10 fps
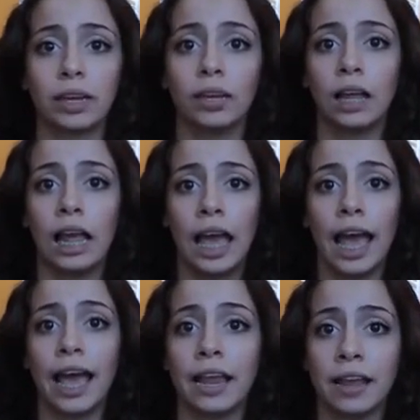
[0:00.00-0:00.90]
minute,
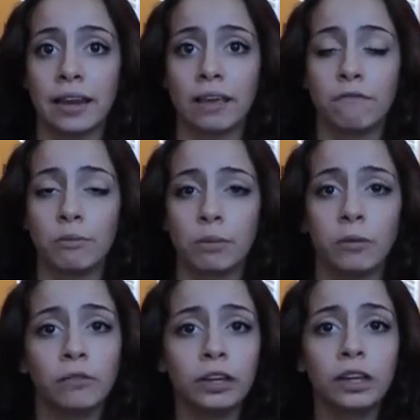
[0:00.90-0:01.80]
and it fit me
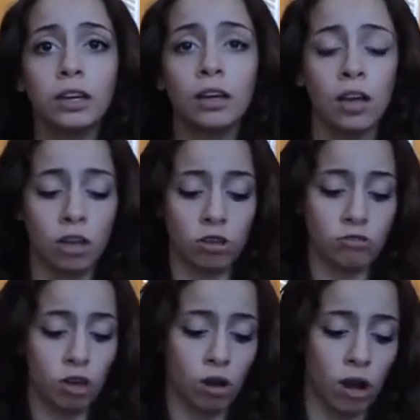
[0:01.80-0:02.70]
perfectly.
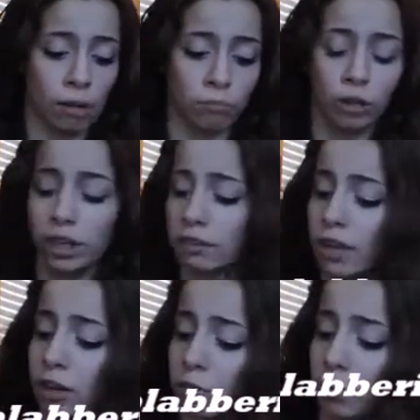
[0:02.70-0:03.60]
So I'm really
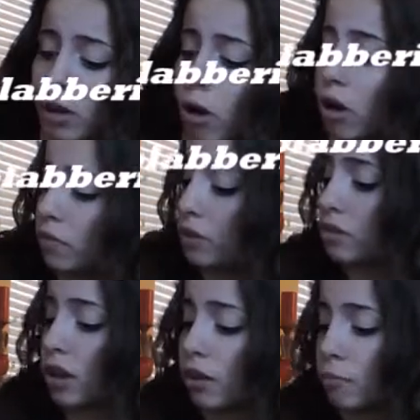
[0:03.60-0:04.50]
excited to wear all of this
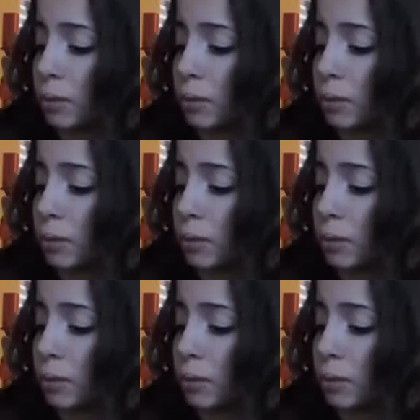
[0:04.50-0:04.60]
stuff.